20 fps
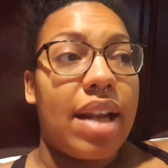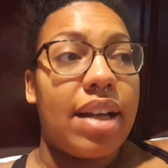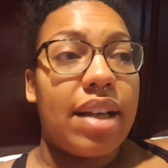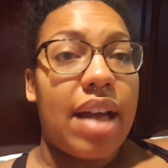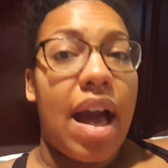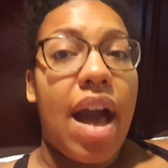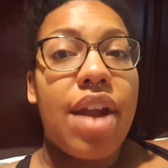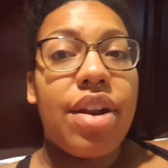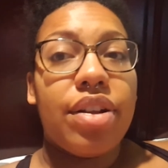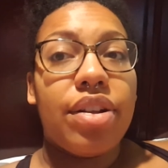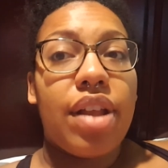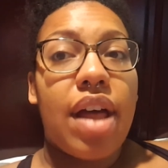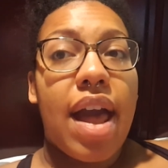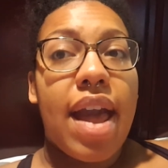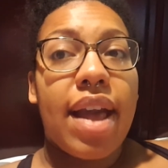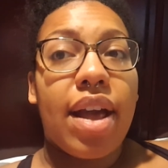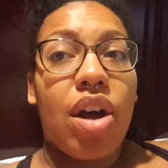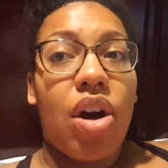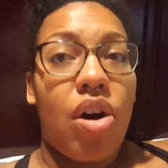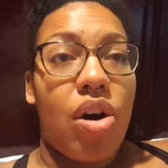kind of
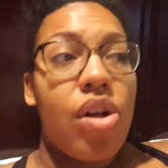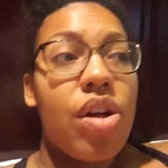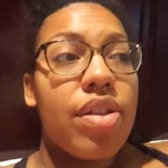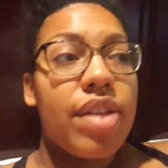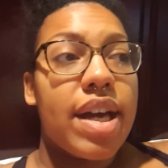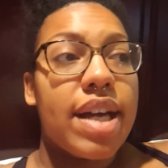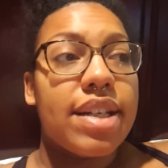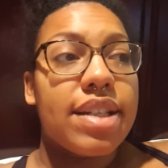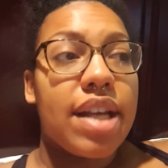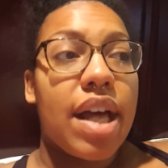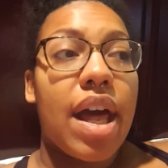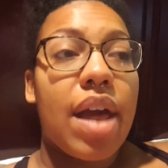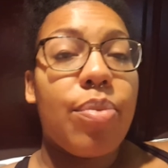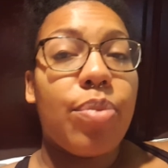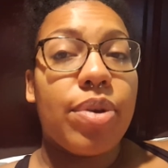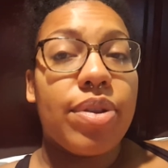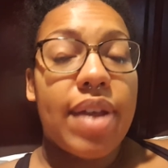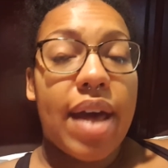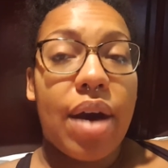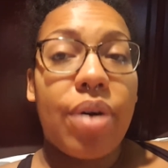like all of that
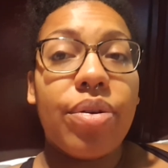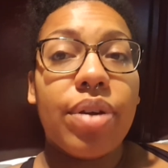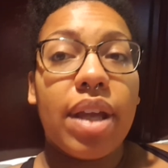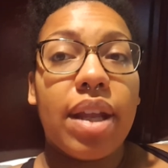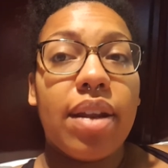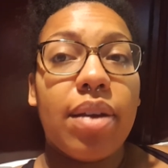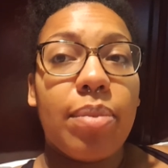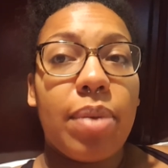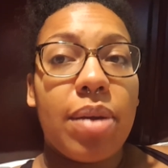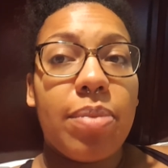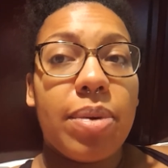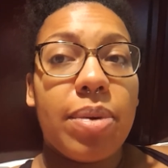time without getting my